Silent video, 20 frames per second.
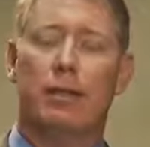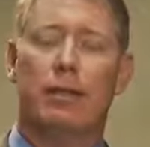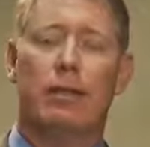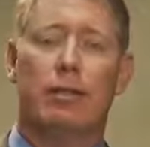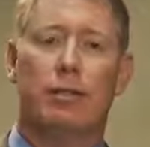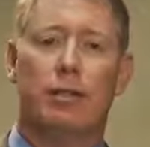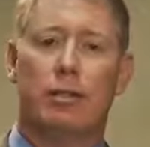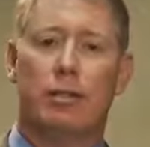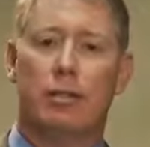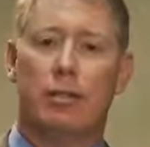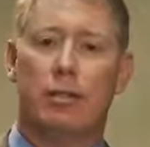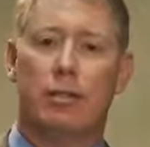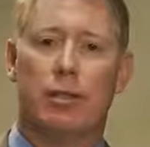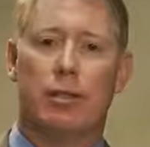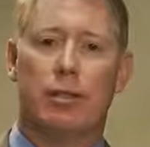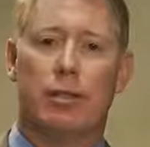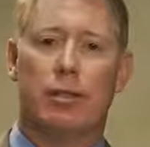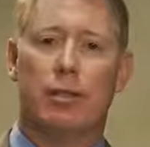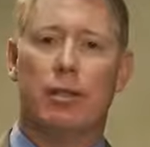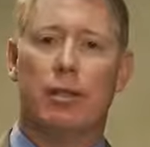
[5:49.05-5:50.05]
hidden
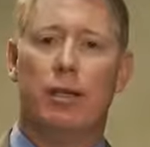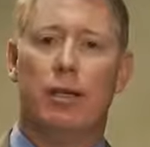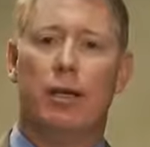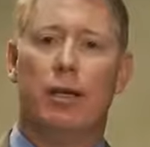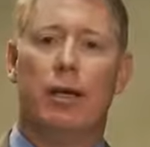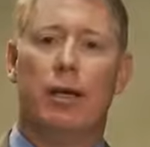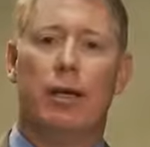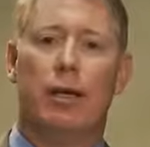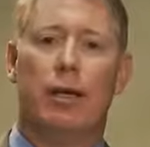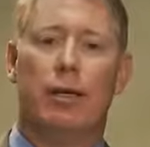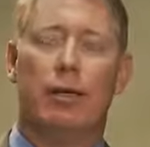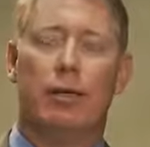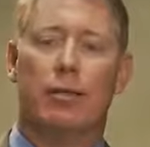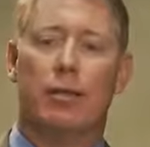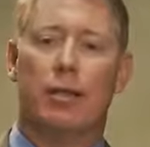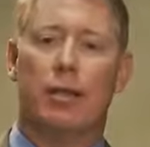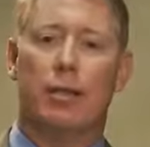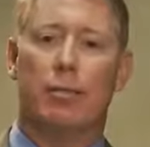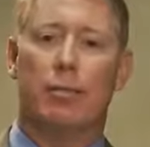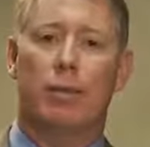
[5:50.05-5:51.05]
agendas here.
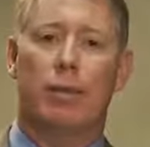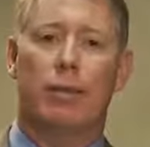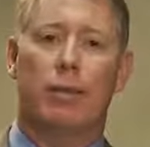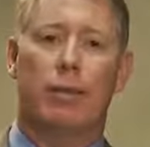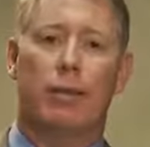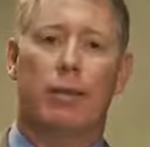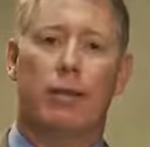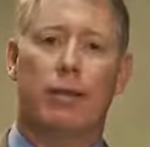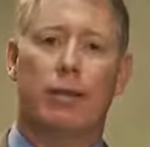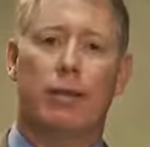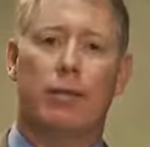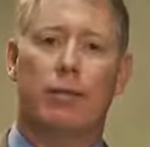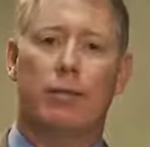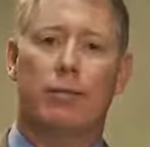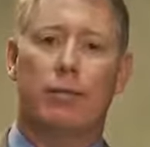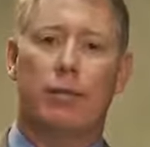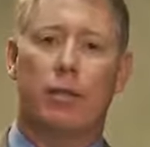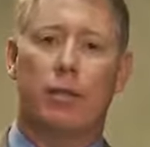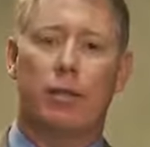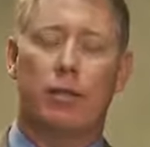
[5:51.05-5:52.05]
This company
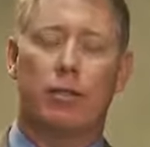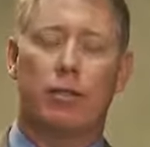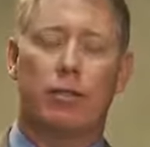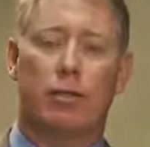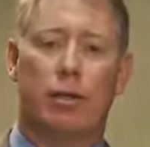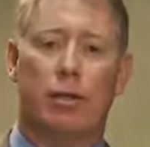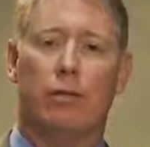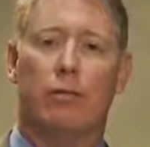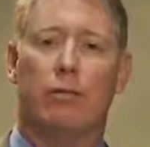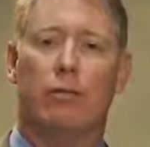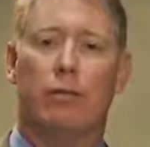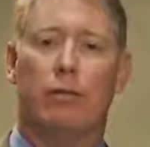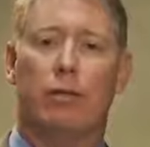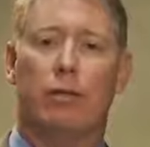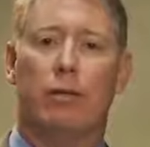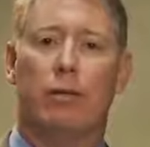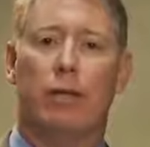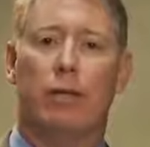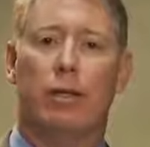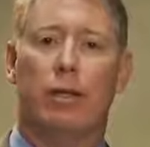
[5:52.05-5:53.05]
is very
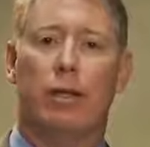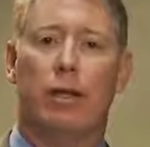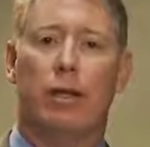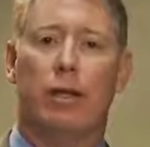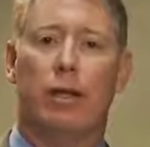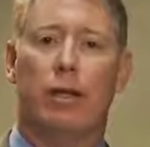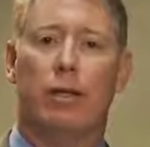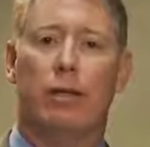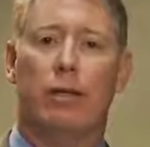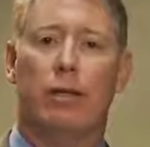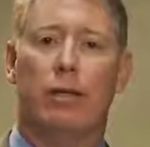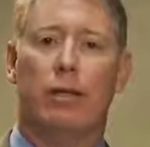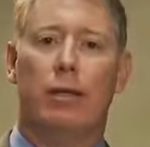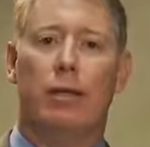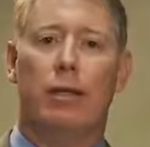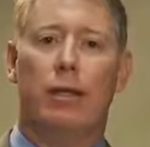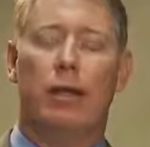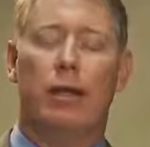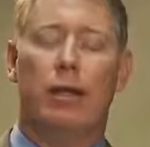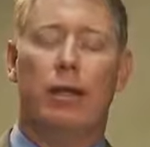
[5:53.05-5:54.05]
straightforward, and
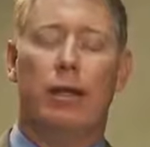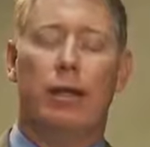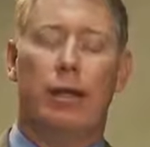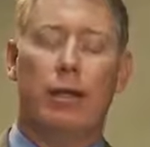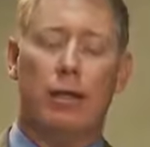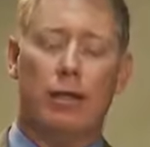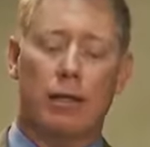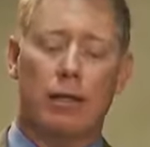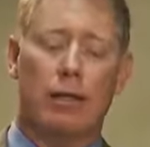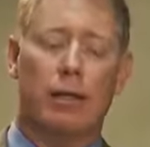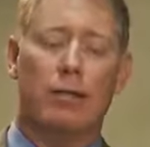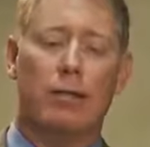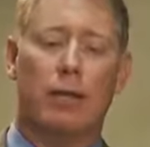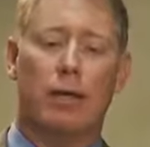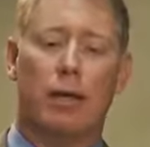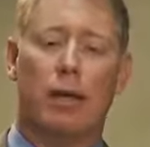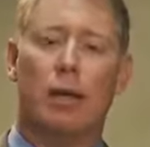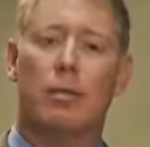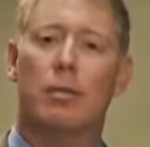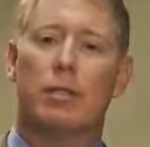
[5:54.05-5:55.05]
the
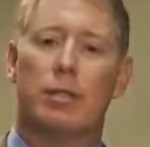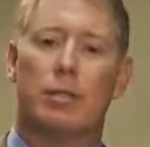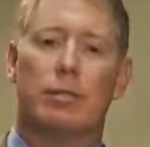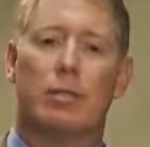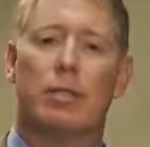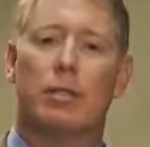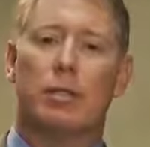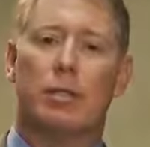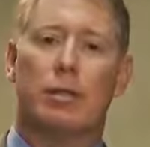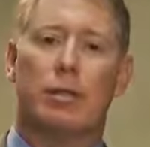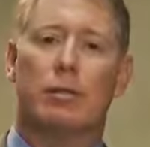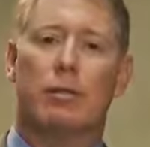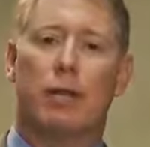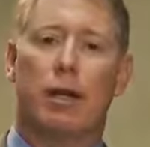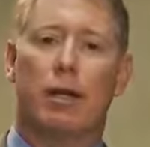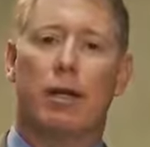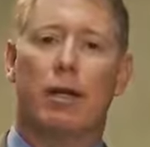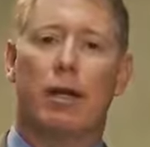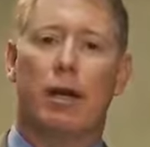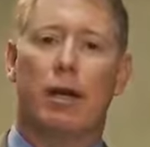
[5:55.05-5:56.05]
income that I'm
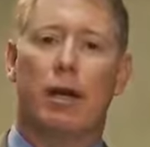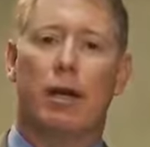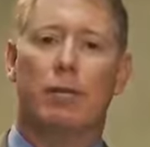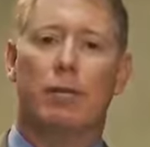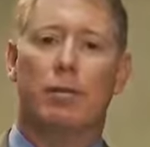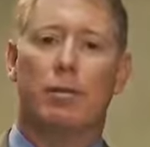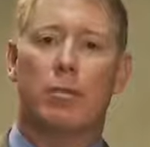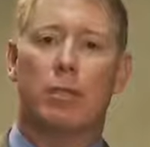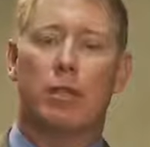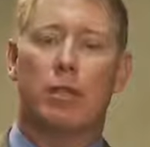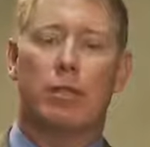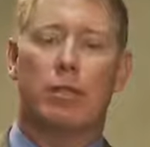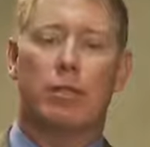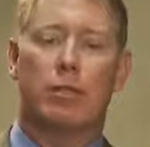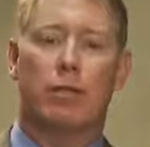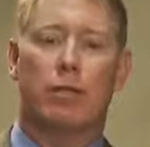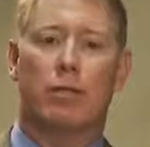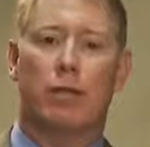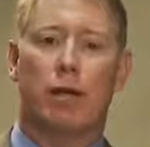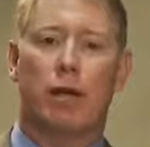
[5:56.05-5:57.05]
experiencing right now is
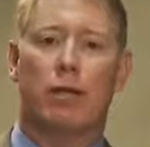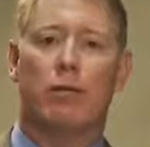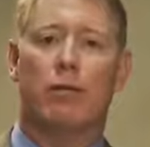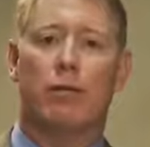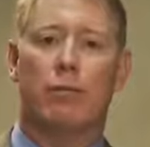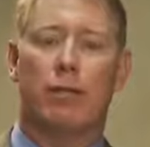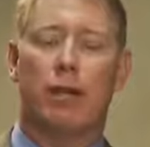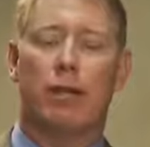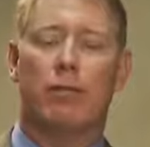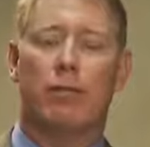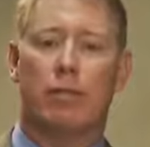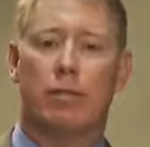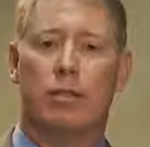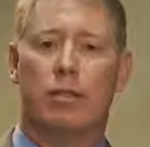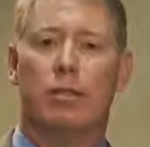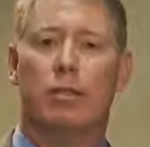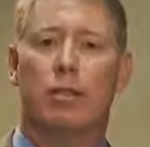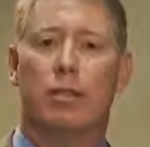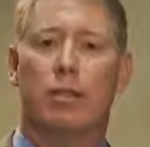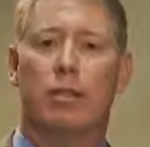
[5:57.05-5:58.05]
beginning to rival my
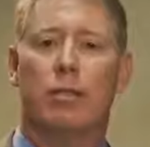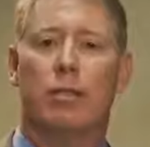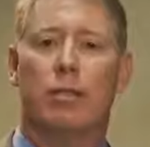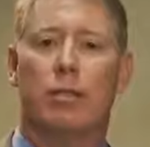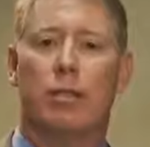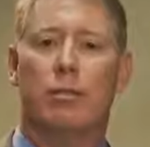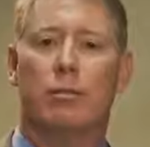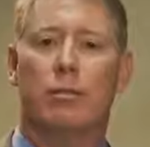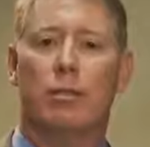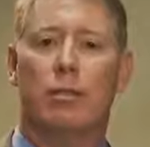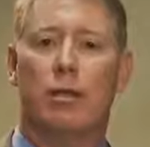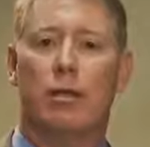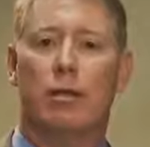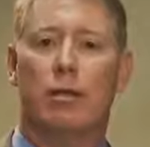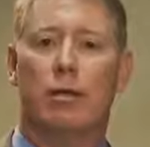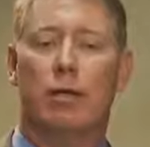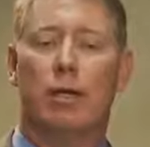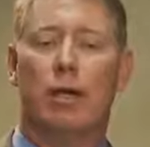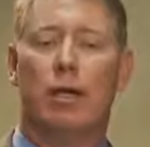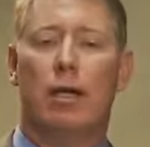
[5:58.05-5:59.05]
physician income.
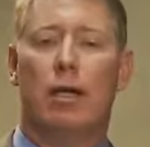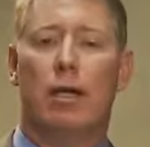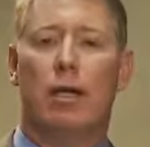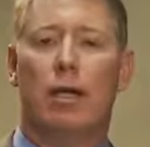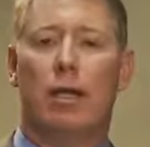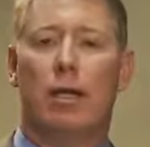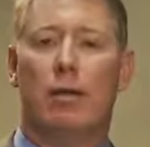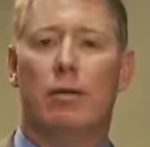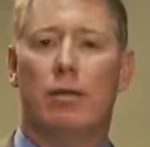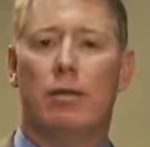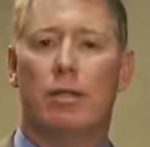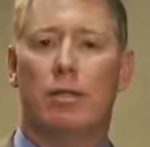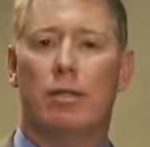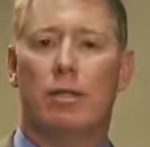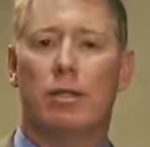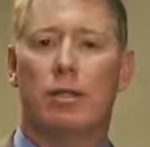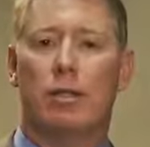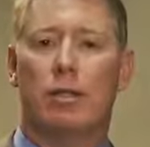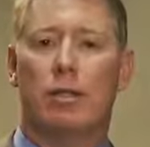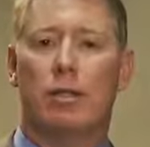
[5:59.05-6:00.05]
So I
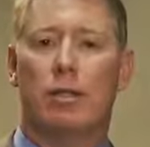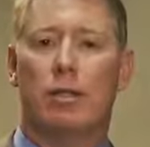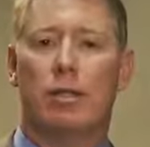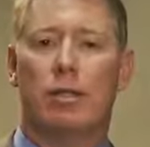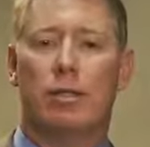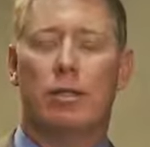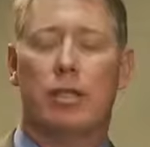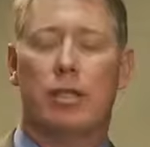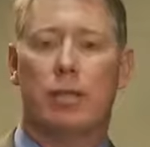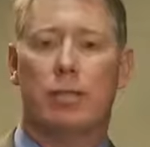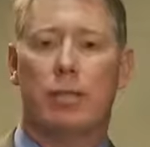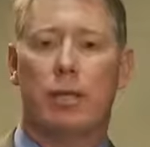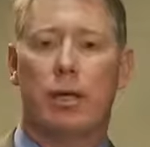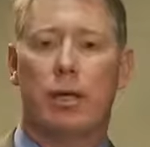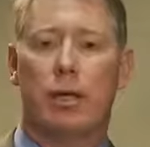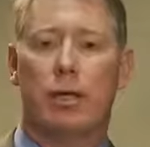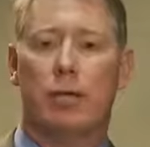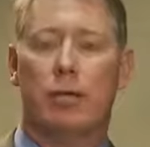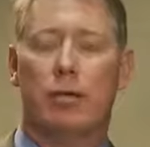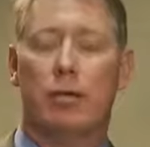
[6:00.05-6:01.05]
would just encourage
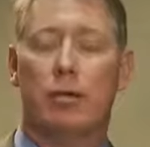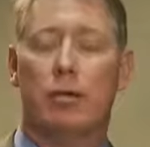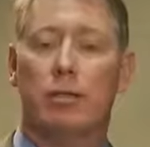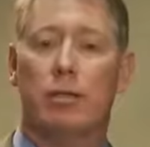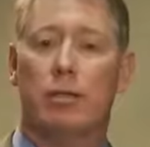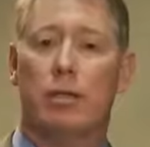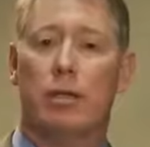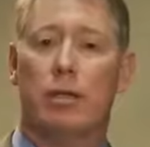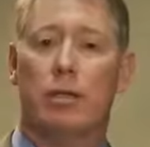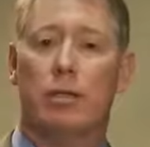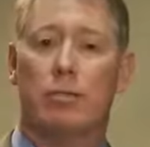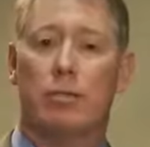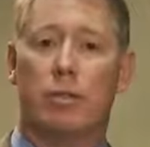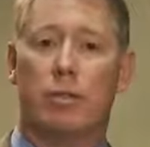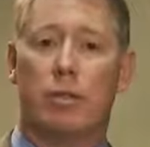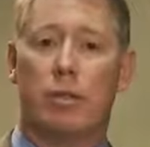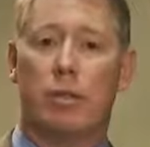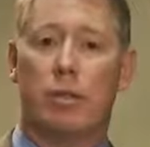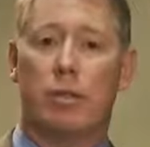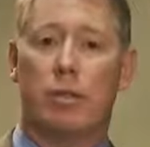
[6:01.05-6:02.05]
anybody who is
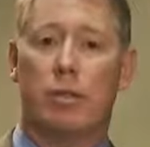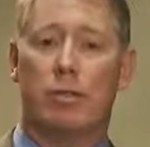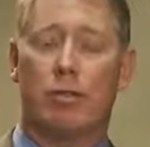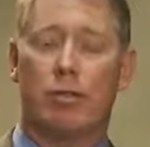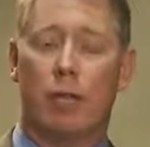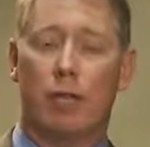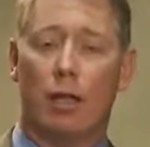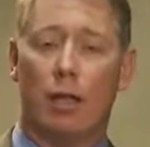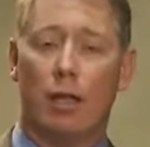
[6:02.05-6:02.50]
interested in